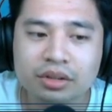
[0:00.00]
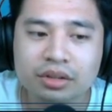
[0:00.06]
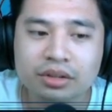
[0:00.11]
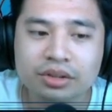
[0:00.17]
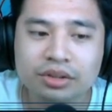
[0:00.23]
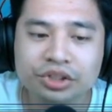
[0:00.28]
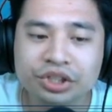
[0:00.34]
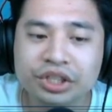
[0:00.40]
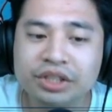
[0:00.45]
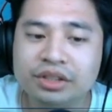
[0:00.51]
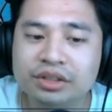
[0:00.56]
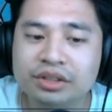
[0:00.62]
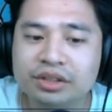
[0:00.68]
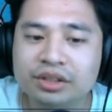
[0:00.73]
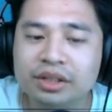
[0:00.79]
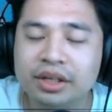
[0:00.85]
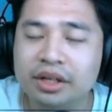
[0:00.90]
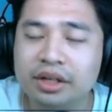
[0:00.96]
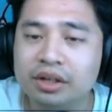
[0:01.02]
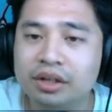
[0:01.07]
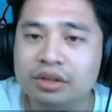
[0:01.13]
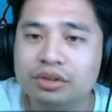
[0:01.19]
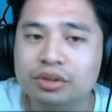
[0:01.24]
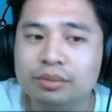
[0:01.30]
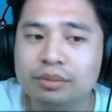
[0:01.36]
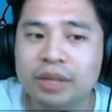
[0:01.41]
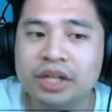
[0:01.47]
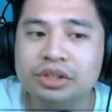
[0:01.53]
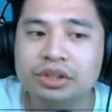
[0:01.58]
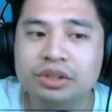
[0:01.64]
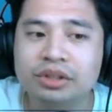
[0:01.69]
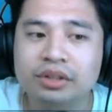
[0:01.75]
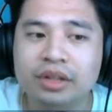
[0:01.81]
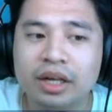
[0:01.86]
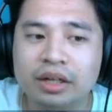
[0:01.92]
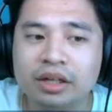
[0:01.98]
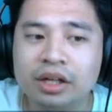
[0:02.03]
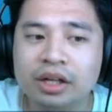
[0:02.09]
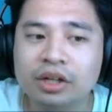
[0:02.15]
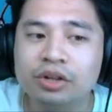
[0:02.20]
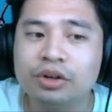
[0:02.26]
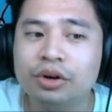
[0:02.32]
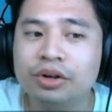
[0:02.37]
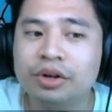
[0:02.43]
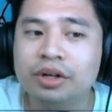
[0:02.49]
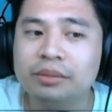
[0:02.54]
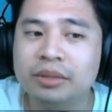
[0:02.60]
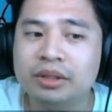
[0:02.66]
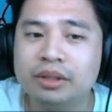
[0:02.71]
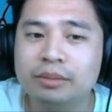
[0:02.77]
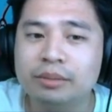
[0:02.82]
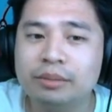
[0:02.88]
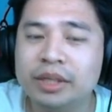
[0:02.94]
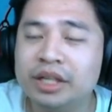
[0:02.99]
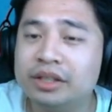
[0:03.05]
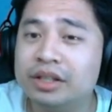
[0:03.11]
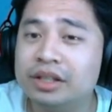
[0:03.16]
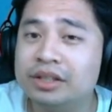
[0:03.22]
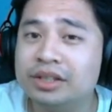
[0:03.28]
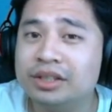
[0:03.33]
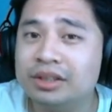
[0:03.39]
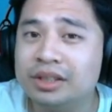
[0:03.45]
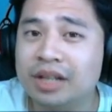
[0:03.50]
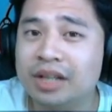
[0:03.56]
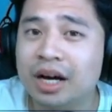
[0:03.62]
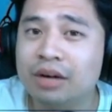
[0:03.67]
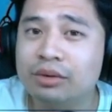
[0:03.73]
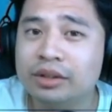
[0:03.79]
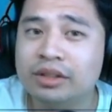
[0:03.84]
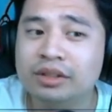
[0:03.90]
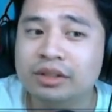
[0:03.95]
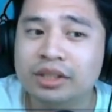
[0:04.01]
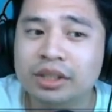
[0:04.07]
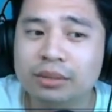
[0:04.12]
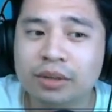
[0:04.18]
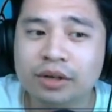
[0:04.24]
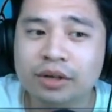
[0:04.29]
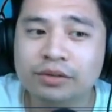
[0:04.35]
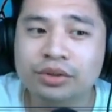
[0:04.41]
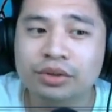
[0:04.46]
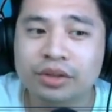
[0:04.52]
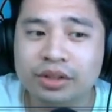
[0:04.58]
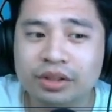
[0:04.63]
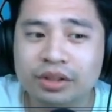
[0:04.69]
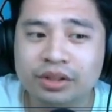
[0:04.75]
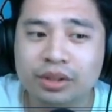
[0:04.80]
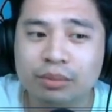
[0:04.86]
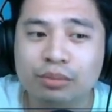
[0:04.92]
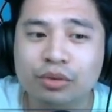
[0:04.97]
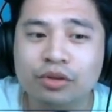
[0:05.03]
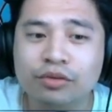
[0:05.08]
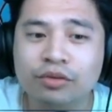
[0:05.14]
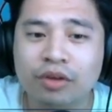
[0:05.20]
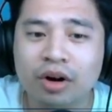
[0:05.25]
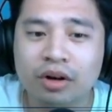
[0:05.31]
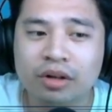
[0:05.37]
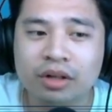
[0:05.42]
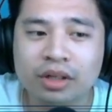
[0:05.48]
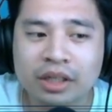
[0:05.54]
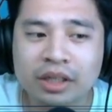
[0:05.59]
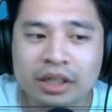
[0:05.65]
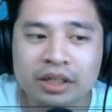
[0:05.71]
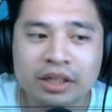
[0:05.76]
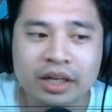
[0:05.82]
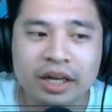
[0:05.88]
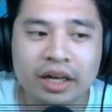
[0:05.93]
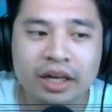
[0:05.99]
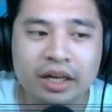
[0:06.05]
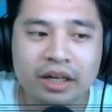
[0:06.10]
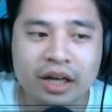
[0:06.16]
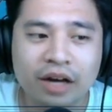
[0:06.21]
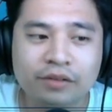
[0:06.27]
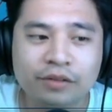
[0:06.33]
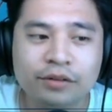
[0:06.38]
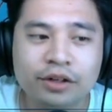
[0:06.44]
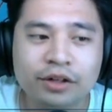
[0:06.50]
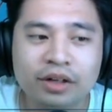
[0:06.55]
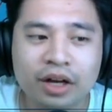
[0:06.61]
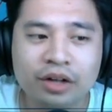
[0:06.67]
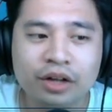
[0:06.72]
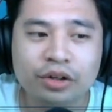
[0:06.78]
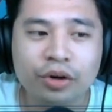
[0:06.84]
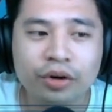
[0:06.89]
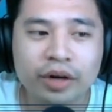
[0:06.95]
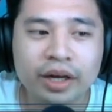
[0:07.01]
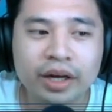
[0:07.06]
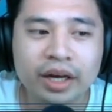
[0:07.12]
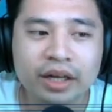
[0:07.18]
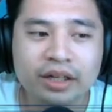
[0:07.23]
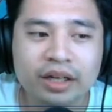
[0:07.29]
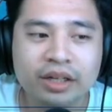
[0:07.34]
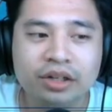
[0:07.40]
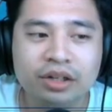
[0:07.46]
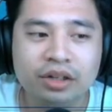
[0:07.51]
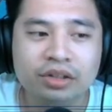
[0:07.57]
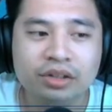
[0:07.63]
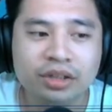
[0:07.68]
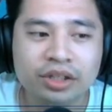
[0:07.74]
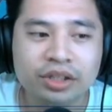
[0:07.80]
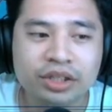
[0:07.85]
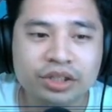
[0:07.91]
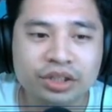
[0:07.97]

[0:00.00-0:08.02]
Gene skill to make sure that Konamiya doesn't die with the debuff, so it doesn't move on. And I figured I'd go ahead and unleash